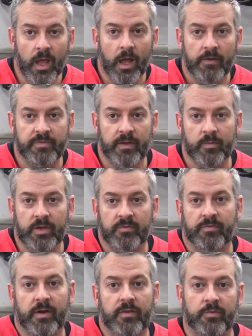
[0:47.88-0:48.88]
family and
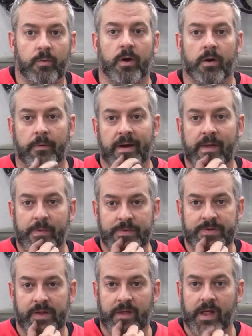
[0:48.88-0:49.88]
friends who aren't
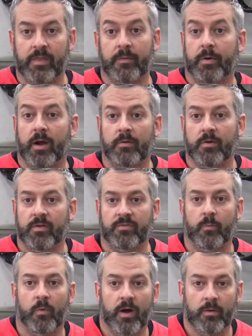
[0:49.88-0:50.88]
around the progress
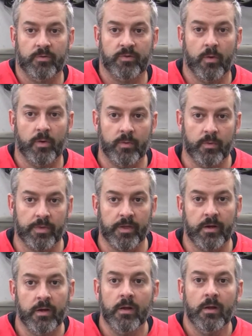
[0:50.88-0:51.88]
and where I was going with
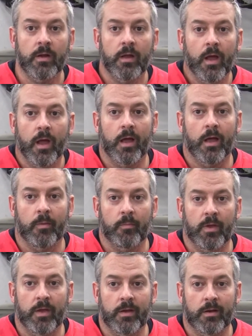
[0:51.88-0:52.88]
it.
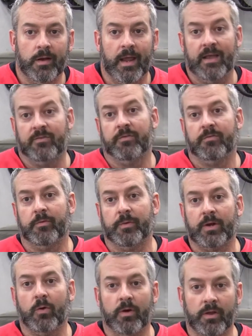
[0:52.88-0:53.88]
And as of the
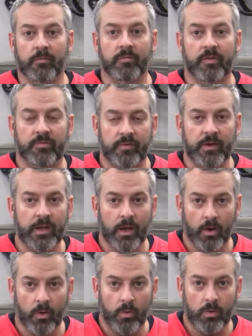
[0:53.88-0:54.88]
recording of this
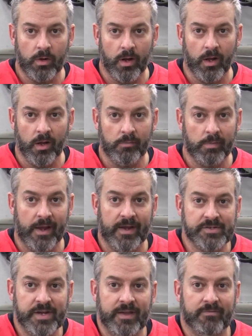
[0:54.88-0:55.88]
video, I
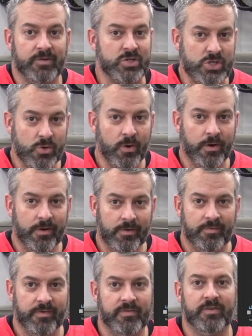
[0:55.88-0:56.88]
actually have
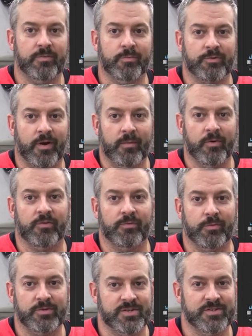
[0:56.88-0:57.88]
250 subscribers,
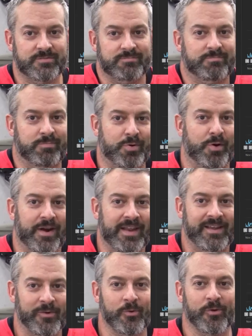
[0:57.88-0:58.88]
which is
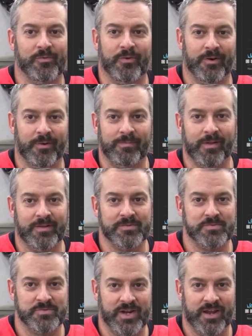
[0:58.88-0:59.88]
pretty cool for a
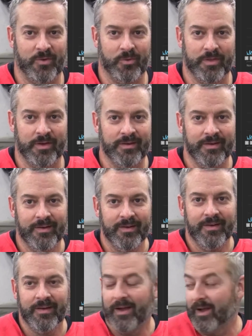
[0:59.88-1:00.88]
channel that
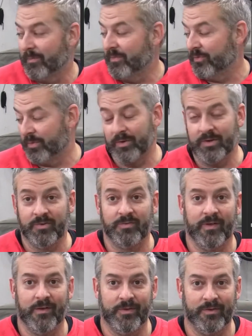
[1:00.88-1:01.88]
is really just
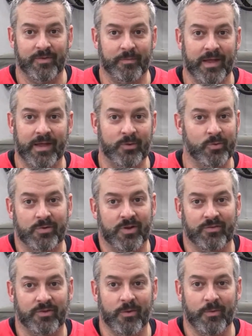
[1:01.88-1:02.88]
following some guy who
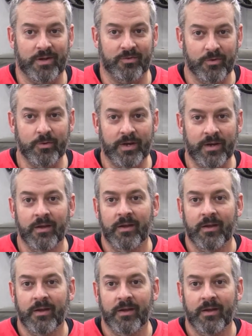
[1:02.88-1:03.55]
doesn't know what he's doing